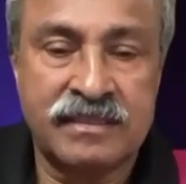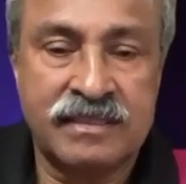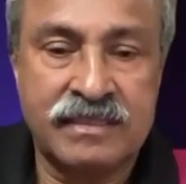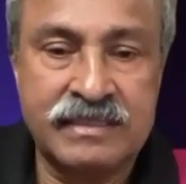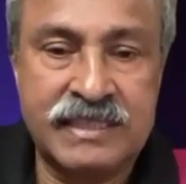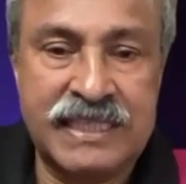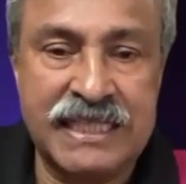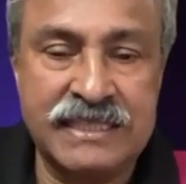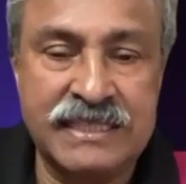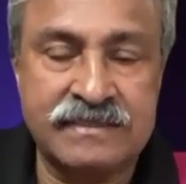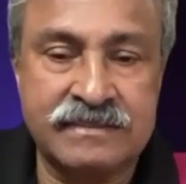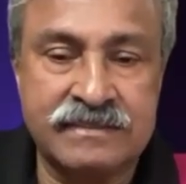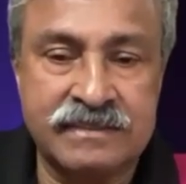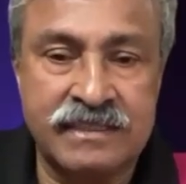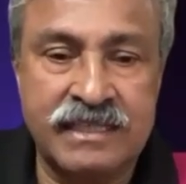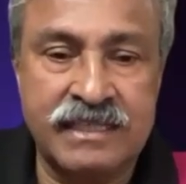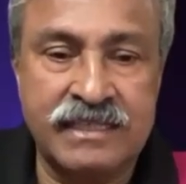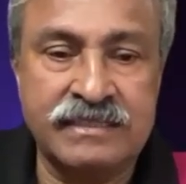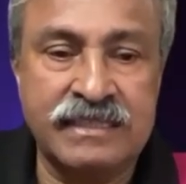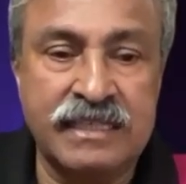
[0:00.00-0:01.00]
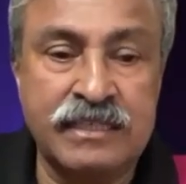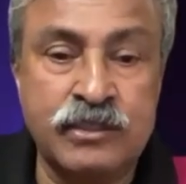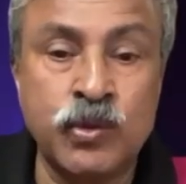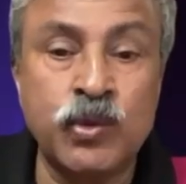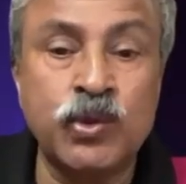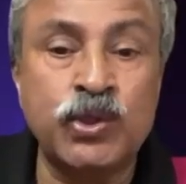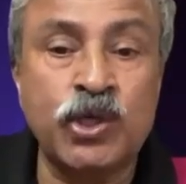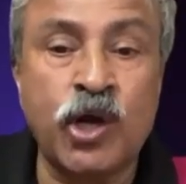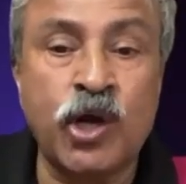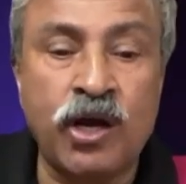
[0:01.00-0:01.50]
This is a
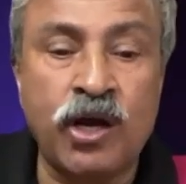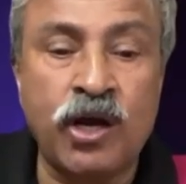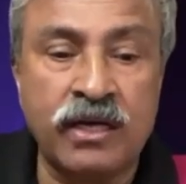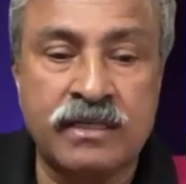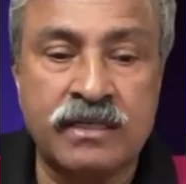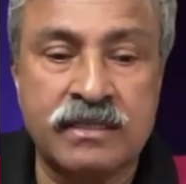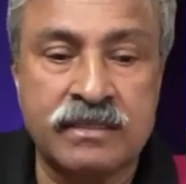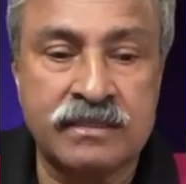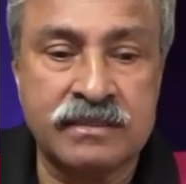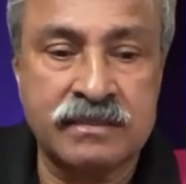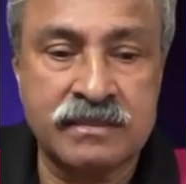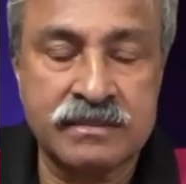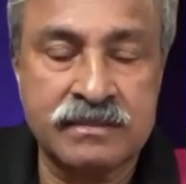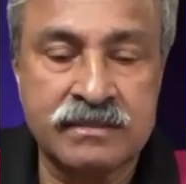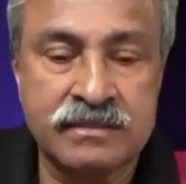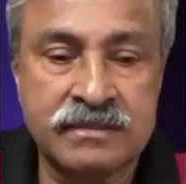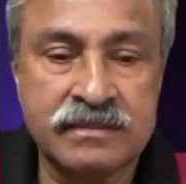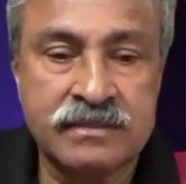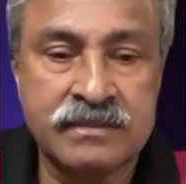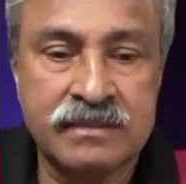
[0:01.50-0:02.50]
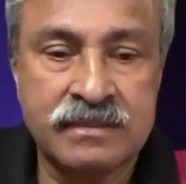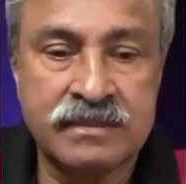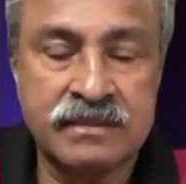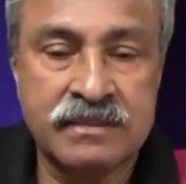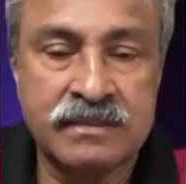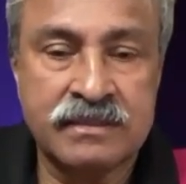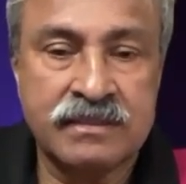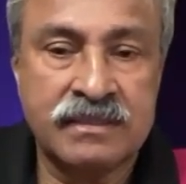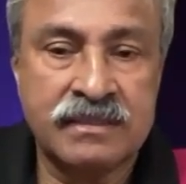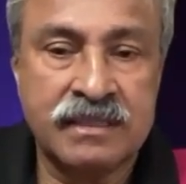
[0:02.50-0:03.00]
new talk,
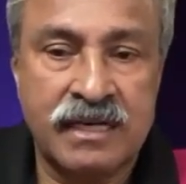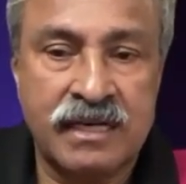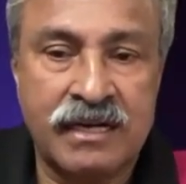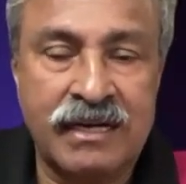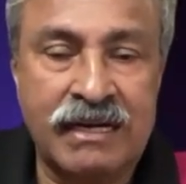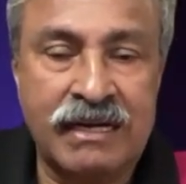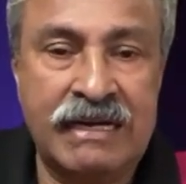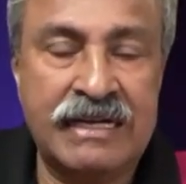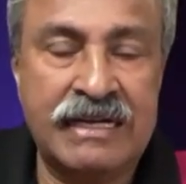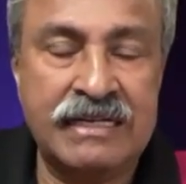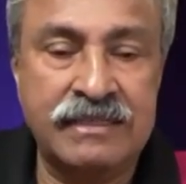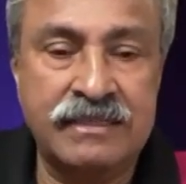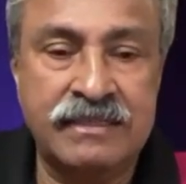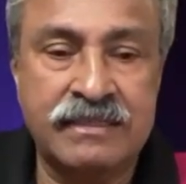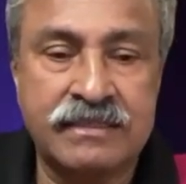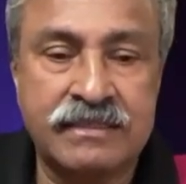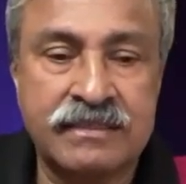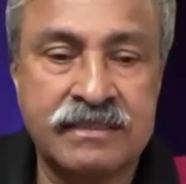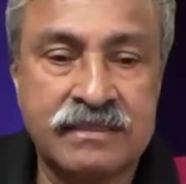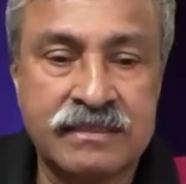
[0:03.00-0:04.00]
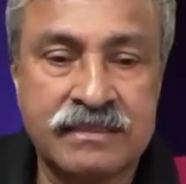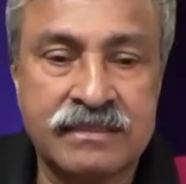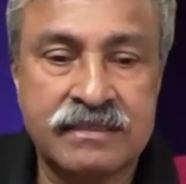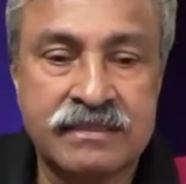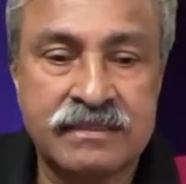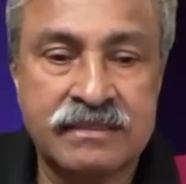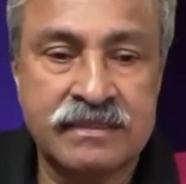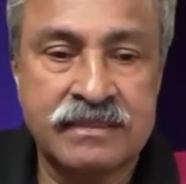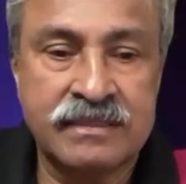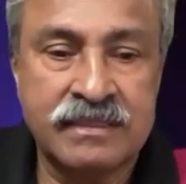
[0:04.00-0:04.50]
and
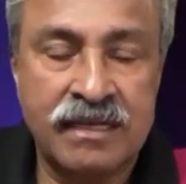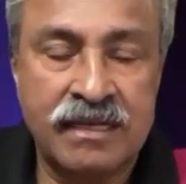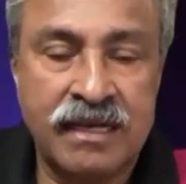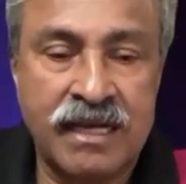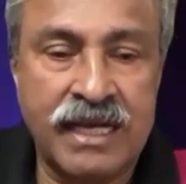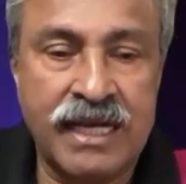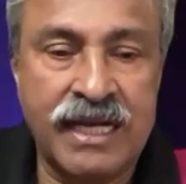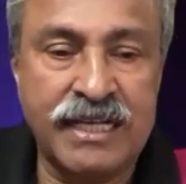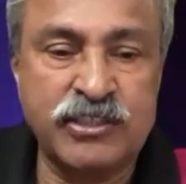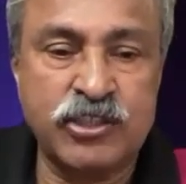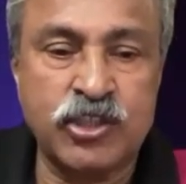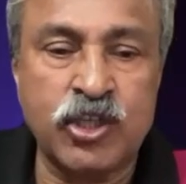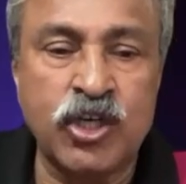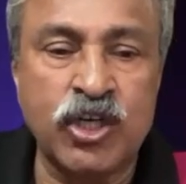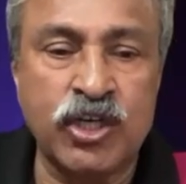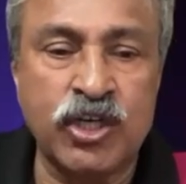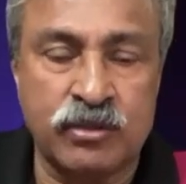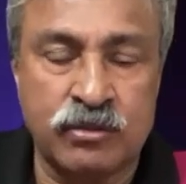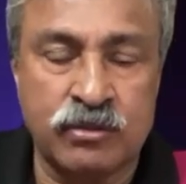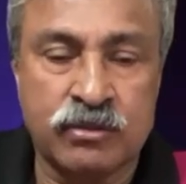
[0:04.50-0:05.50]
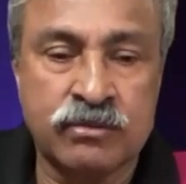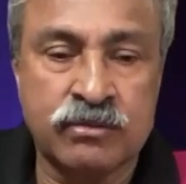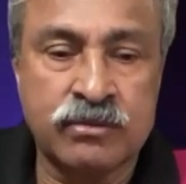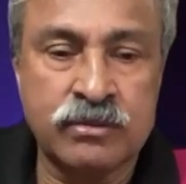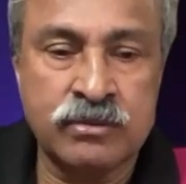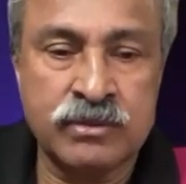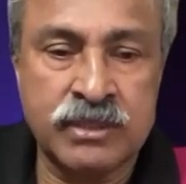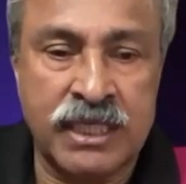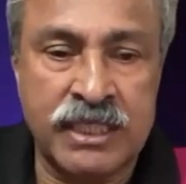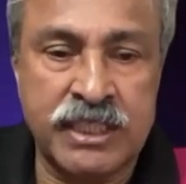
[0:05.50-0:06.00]
I assure you
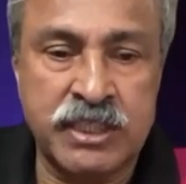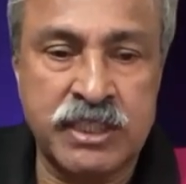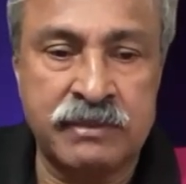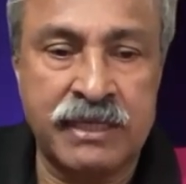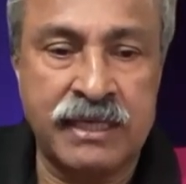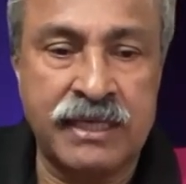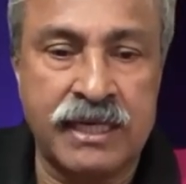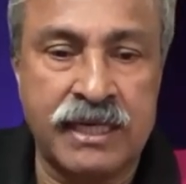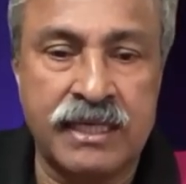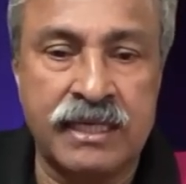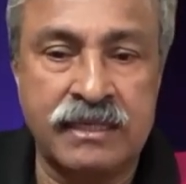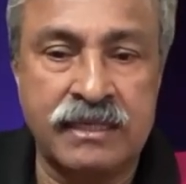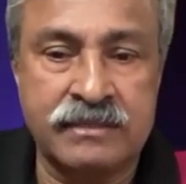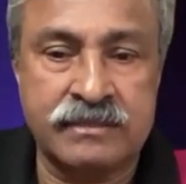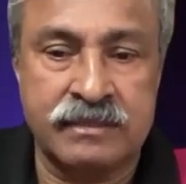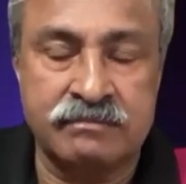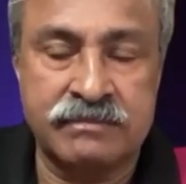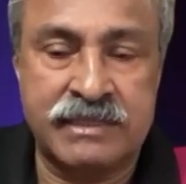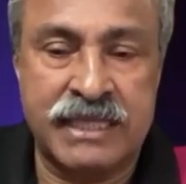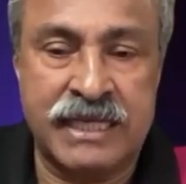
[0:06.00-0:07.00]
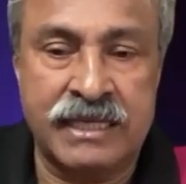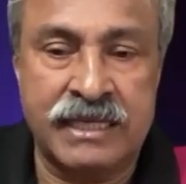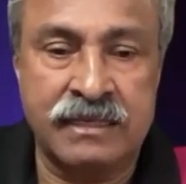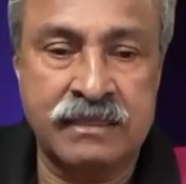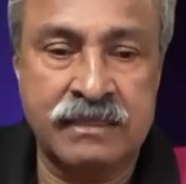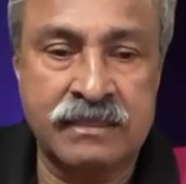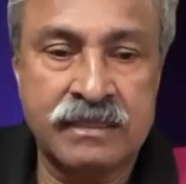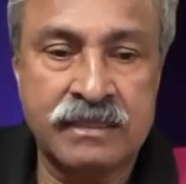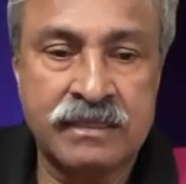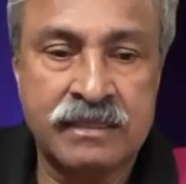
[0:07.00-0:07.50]
that you will learn
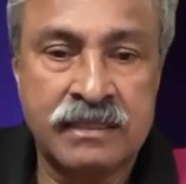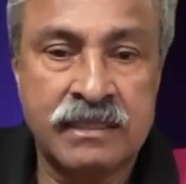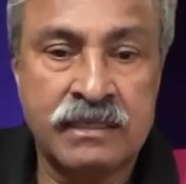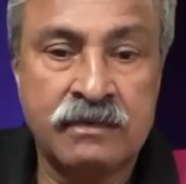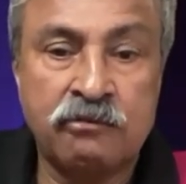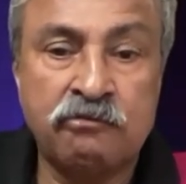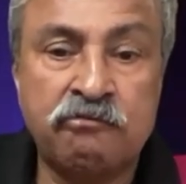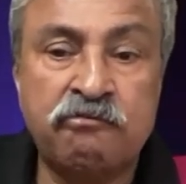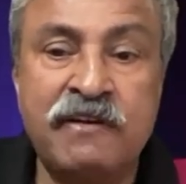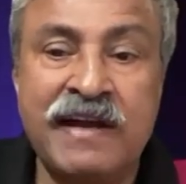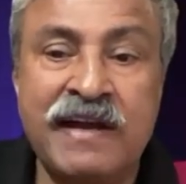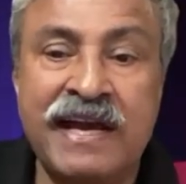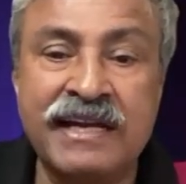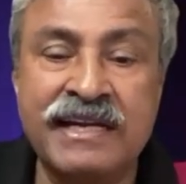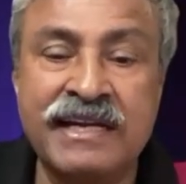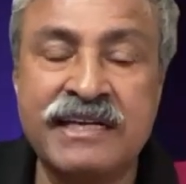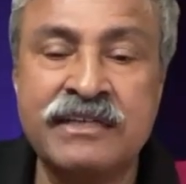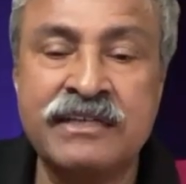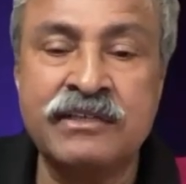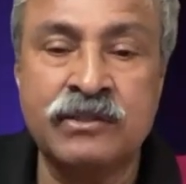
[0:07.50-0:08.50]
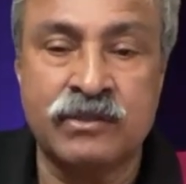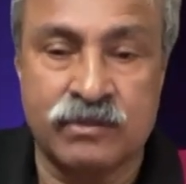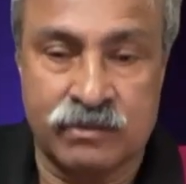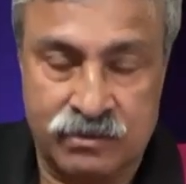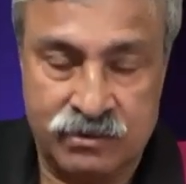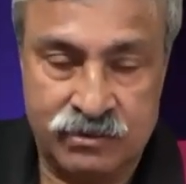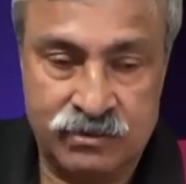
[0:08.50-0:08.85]
something very new.